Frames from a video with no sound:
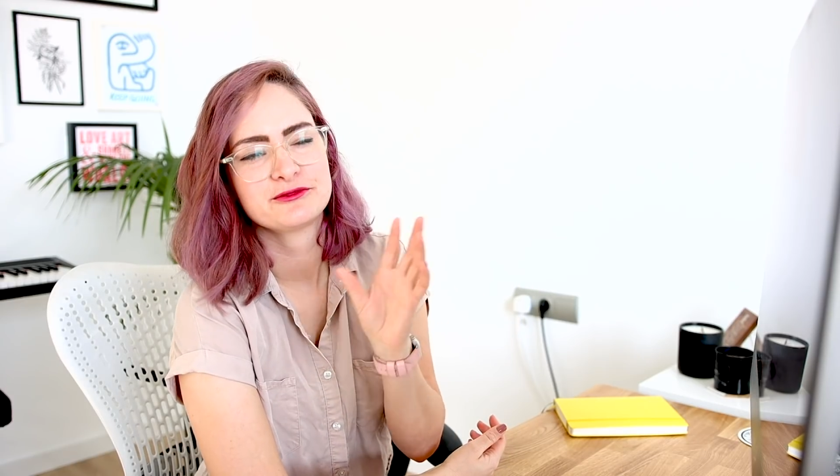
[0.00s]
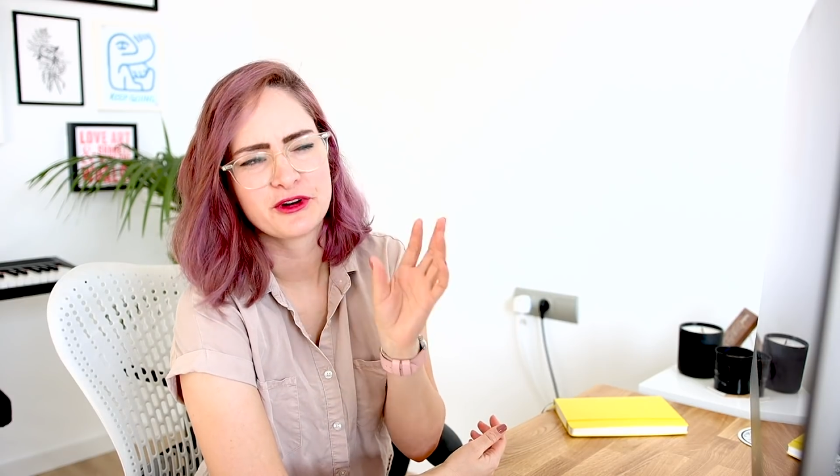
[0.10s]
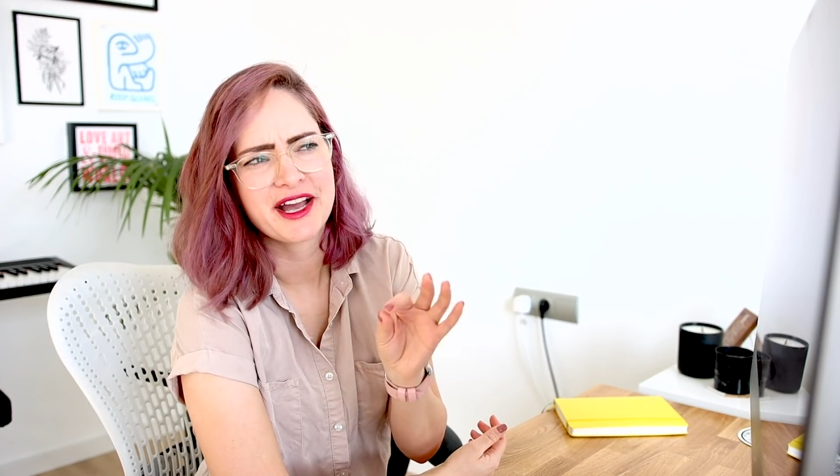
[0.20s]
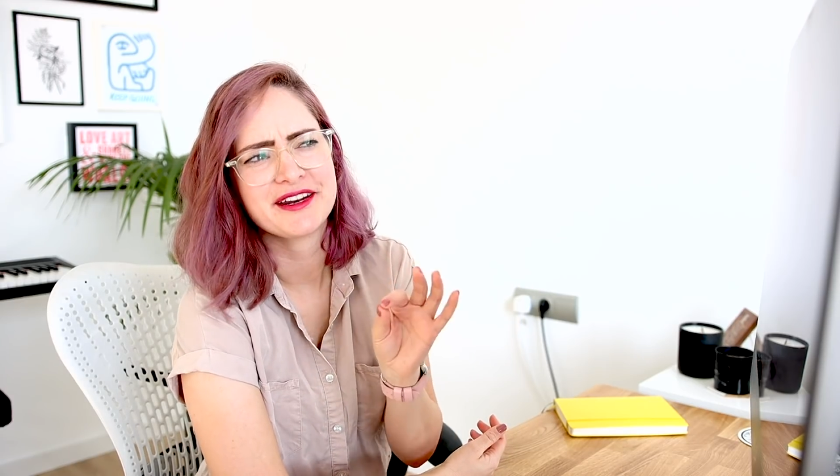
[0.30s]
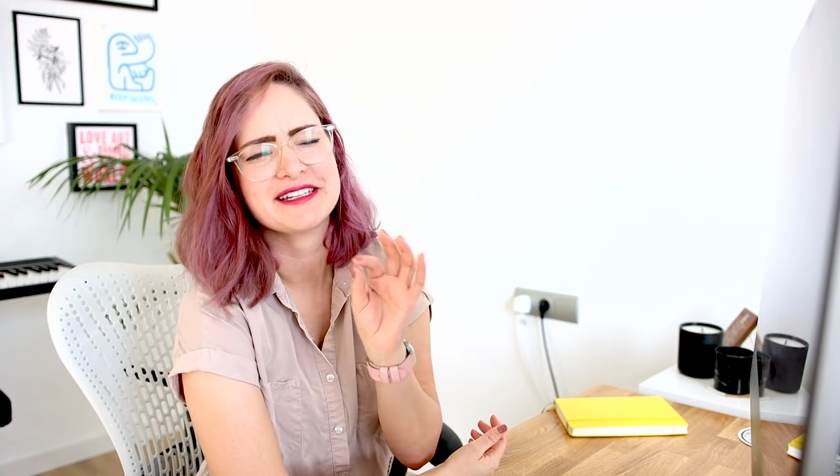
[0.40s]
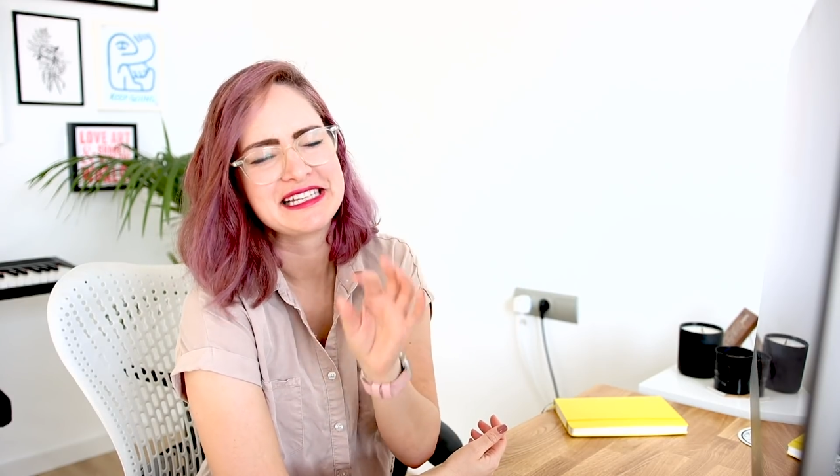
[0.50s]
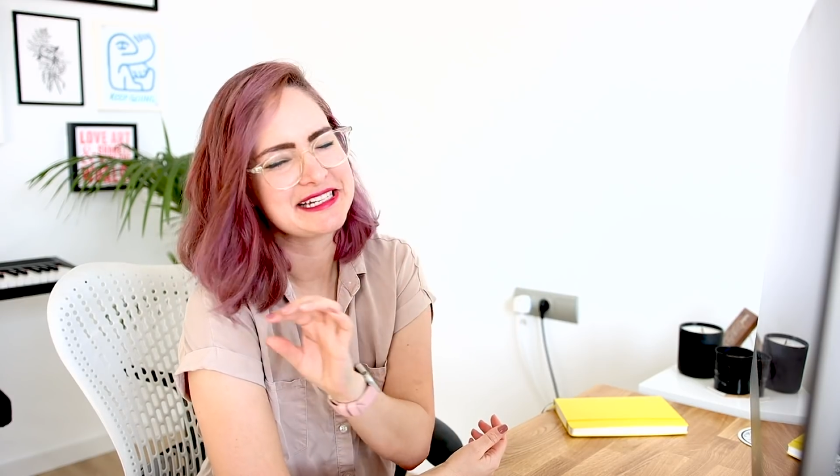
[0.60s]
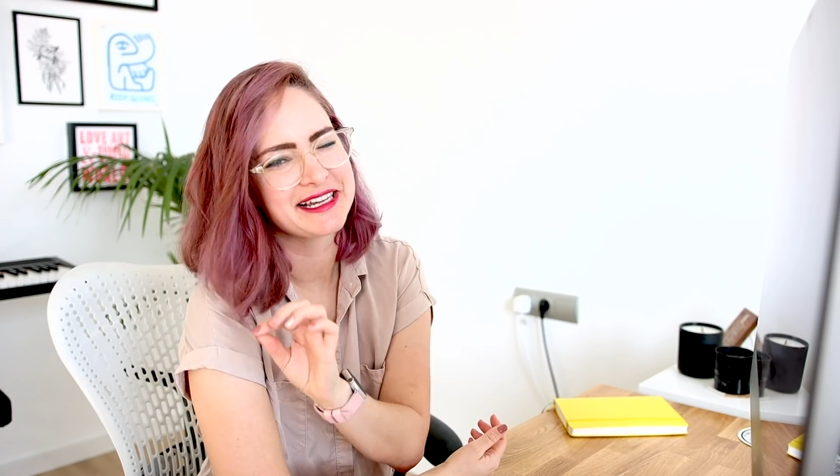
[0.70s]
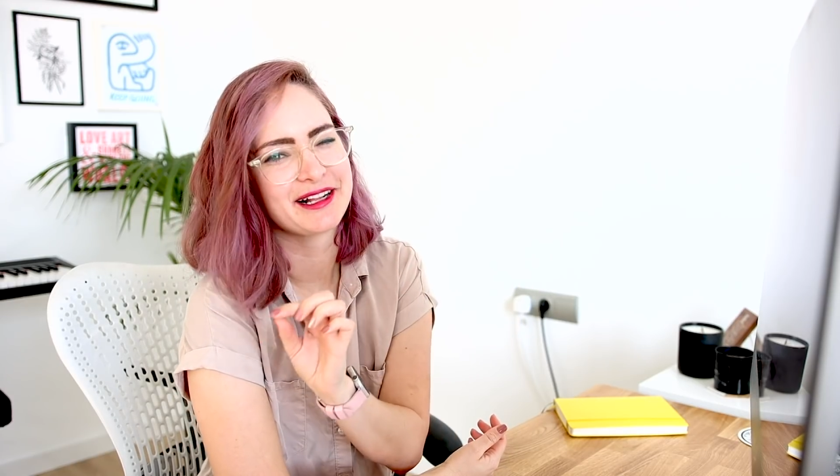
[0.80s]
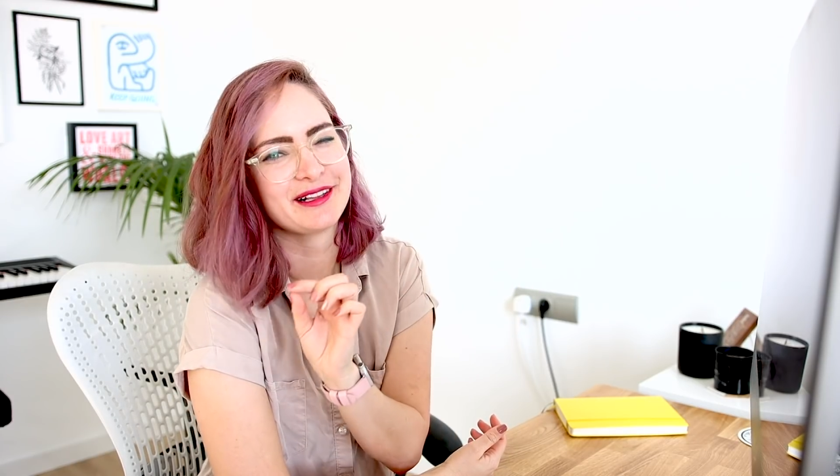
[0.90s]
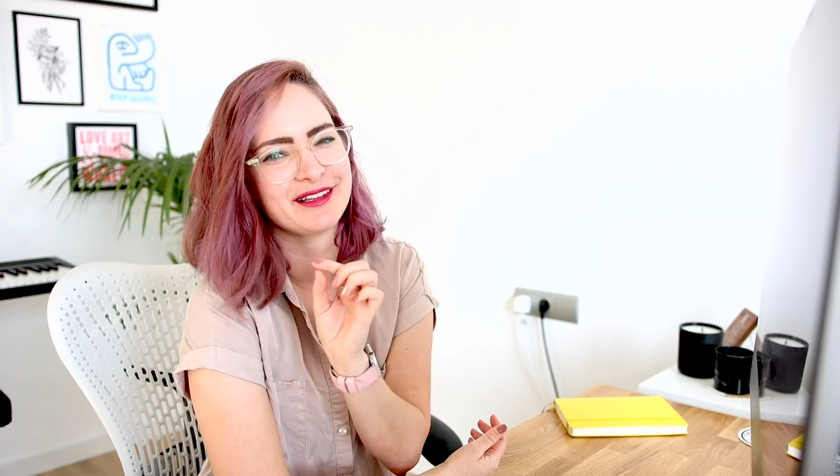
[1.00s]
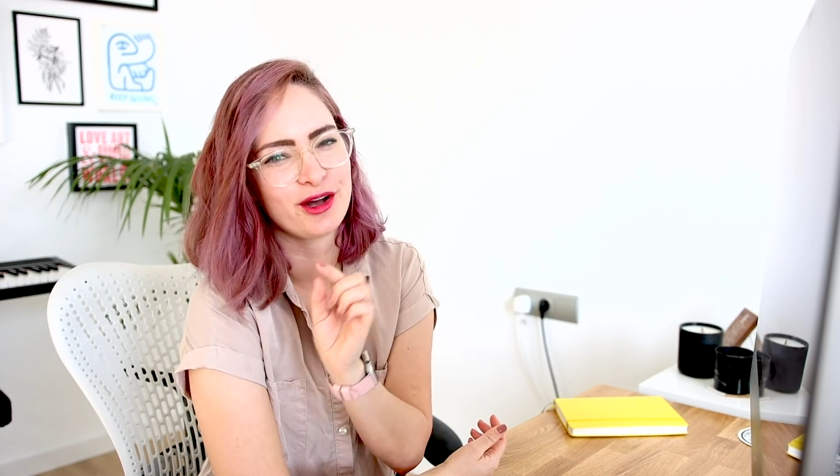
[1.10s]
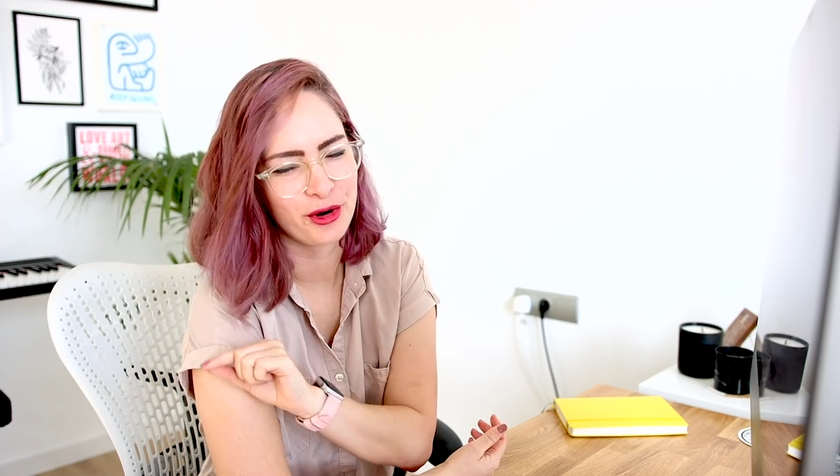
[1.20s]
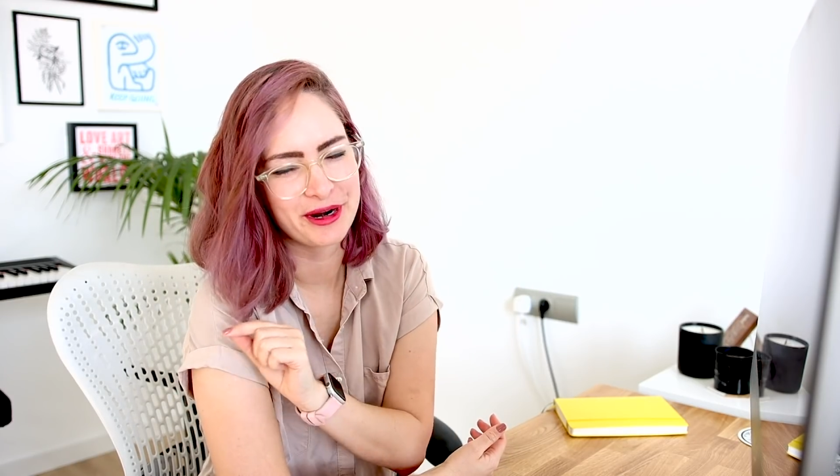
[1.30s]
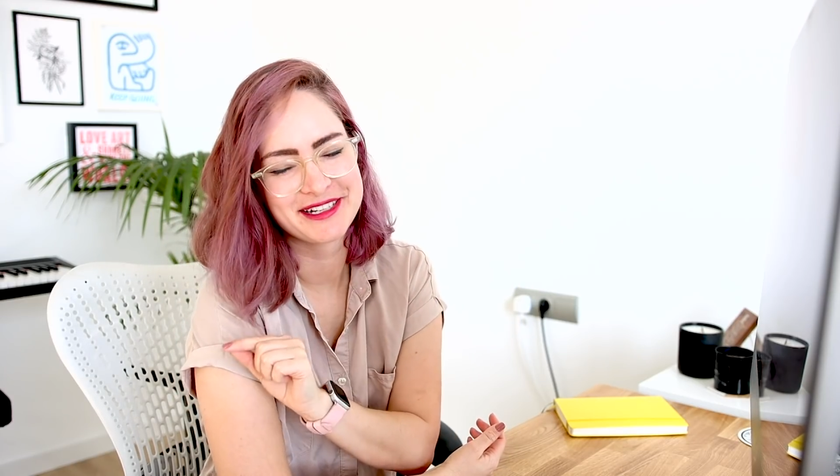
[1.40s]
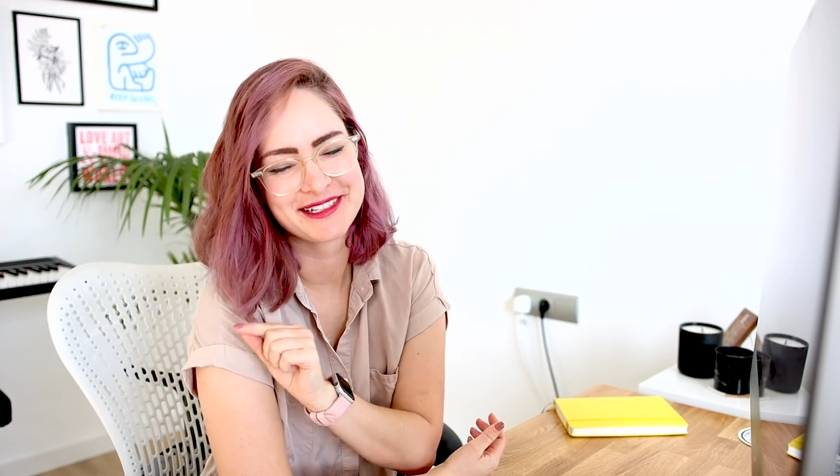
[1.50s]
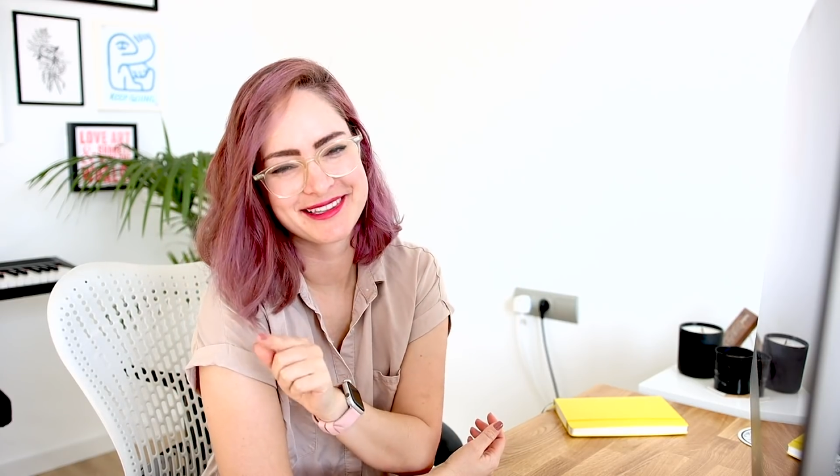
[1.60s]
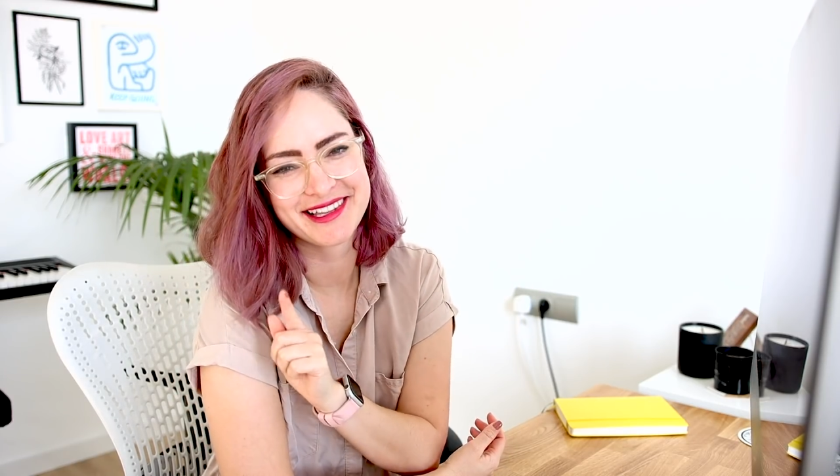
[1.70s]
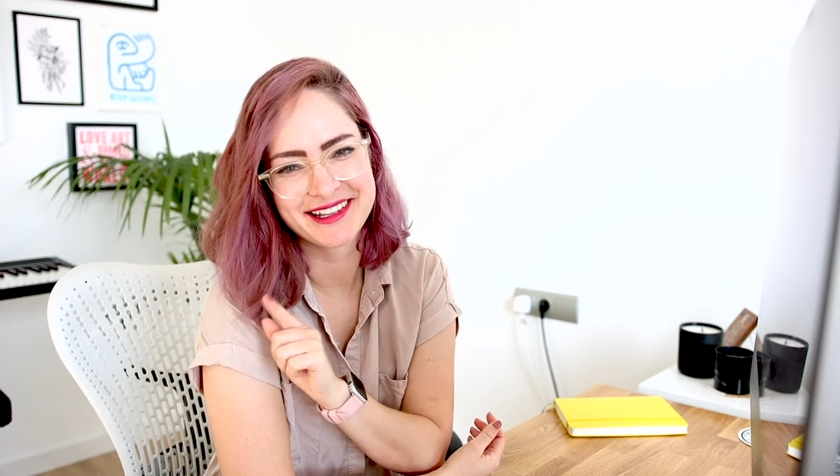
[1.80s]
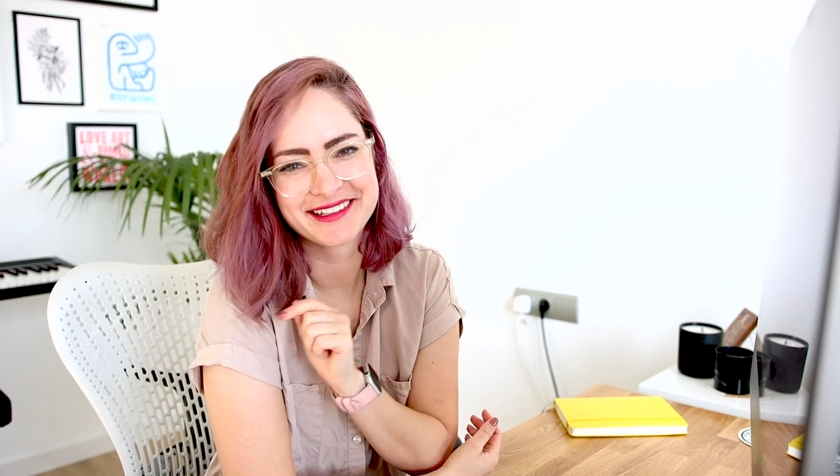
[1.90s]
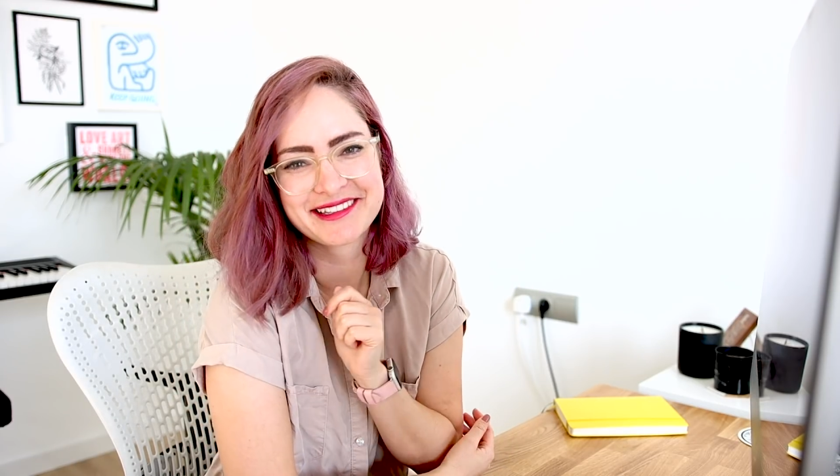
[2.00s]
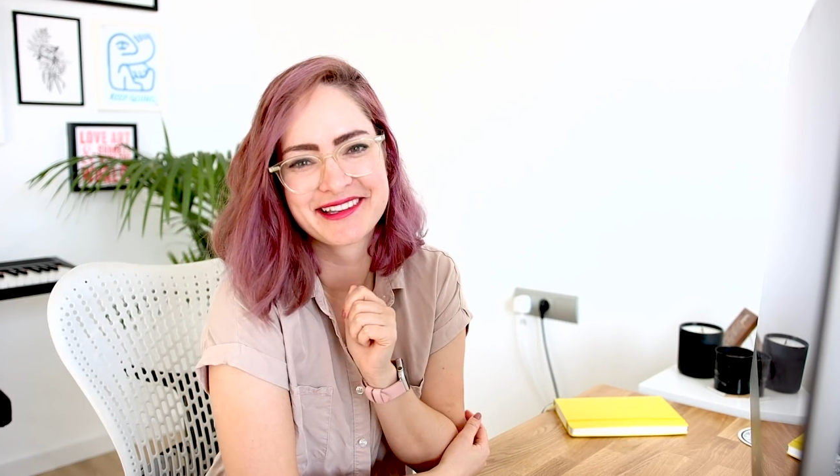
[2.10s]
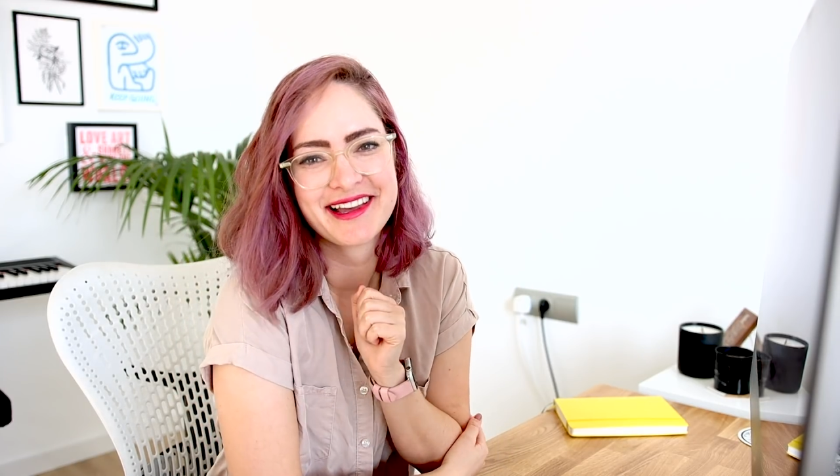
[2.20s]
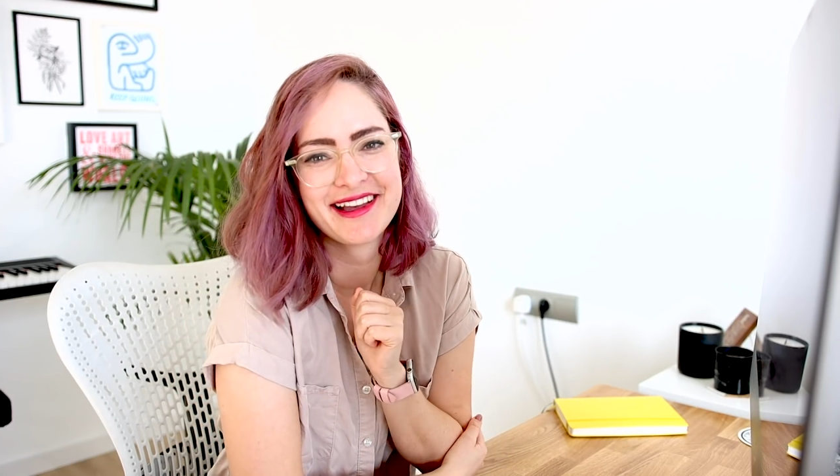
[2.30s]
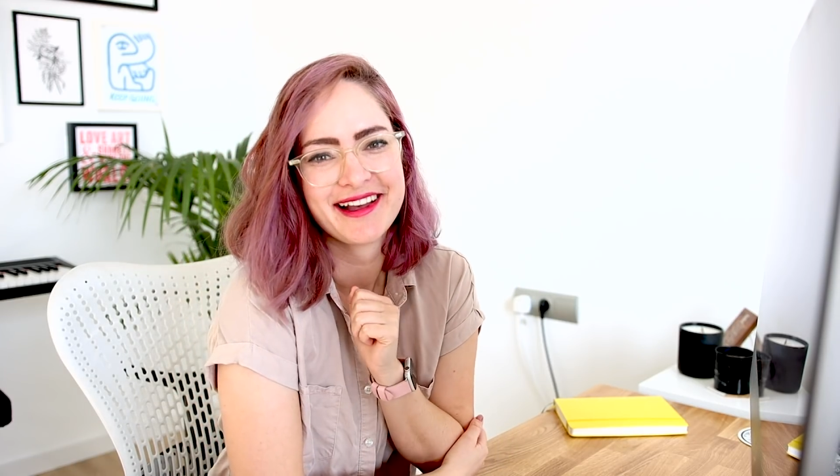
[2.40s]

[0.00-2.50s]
finer detail oriented things